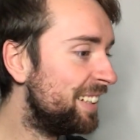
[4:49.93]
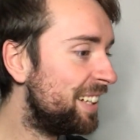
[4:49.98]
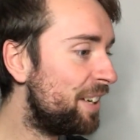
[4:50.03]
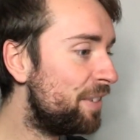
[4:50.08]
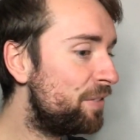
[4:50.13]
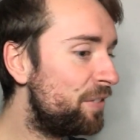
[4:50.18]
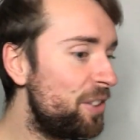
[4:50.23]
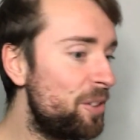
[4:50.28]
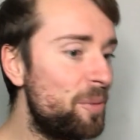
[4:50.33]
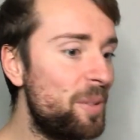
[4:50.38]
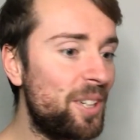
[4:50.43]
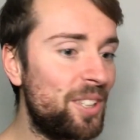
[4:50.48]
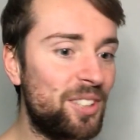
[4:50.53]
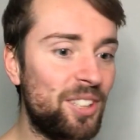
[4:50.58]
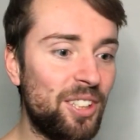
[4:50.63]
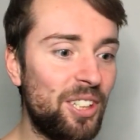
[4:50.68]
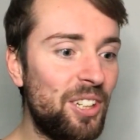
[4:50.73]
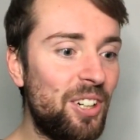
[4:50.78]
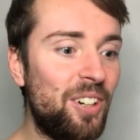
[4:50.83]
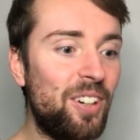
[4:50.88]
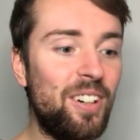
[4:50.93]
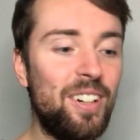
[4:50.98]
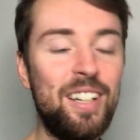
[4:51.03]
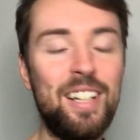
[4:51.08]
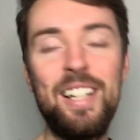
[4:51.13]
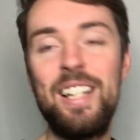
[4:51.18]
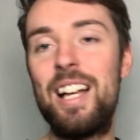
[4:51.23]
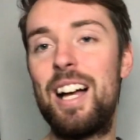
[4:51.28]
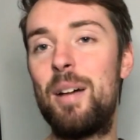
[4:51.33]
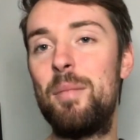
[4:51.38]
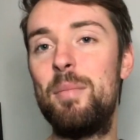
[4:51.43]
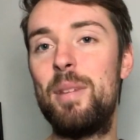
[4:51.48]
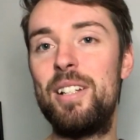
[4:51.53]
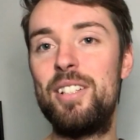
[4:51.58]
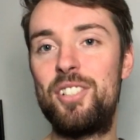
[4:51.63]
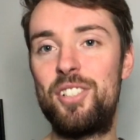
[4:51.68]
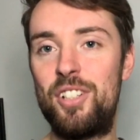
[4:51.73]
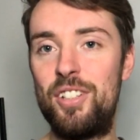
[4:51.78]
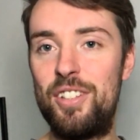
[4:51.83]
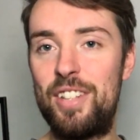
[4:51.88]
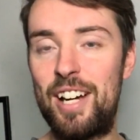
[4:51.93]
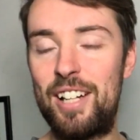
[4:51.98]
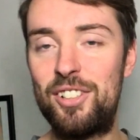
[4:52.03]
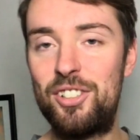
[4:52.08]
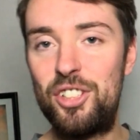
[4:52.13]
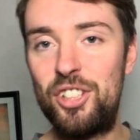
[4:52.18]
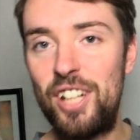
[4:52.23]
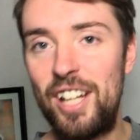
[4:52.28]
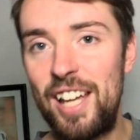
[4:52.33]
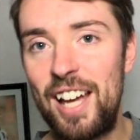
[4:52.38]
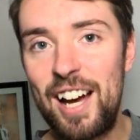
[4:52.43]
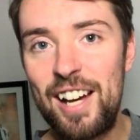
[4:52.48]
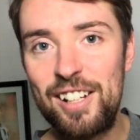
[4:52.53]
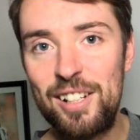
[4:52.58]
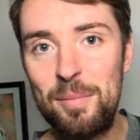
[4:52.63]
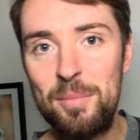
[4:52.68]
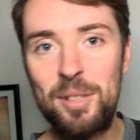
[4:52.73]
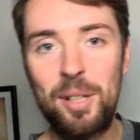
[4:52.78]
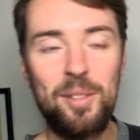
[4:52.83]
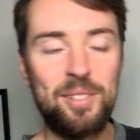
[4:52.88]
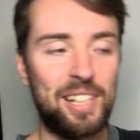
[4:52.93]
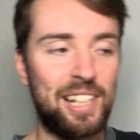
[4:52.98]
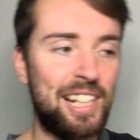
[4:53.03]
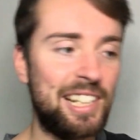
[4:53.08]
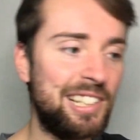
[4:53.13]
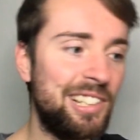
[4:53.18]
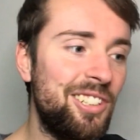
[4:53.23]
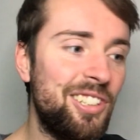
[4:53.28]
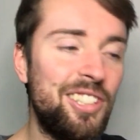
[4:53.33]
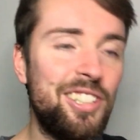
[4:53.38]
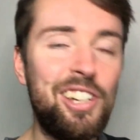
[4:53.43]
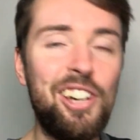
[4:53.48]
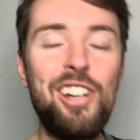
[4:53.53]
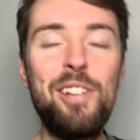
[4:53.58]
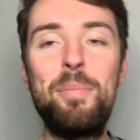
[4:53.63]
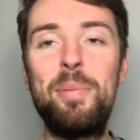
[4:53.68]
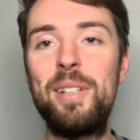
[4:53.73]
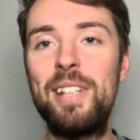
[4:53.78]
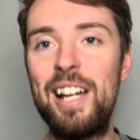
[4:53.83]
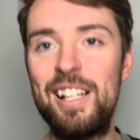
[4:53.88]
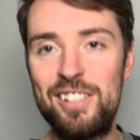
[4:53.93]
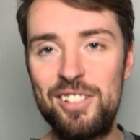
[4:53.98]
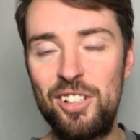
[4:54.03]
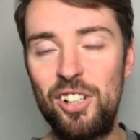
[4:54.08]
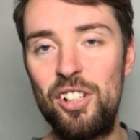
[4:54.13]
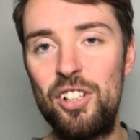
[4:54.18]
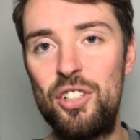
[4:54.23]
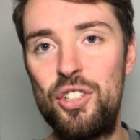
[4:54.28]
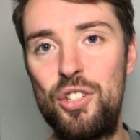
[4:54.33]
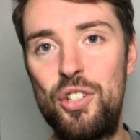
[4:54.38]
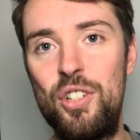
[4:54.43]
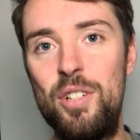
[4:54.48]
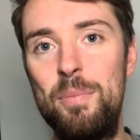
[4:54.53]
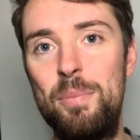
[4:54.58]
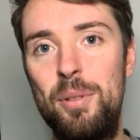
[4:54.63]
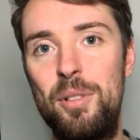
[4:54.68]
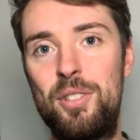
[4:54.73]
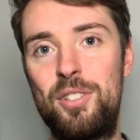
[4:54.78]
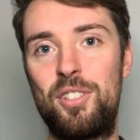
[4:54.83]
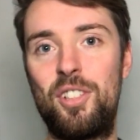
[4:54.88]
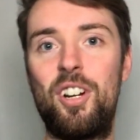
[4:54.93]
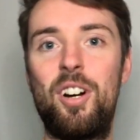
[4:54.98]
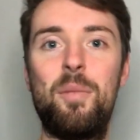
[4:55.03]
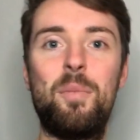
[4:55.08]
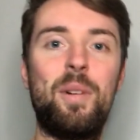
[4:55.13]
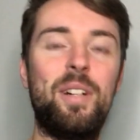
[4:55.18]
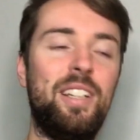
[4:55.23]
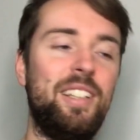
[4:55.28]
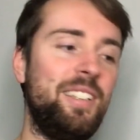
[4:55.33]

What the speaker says: a few weeks ago I mentioned that Che Adams, I was like, he's looking good, but he hasn't got his shooting boots on.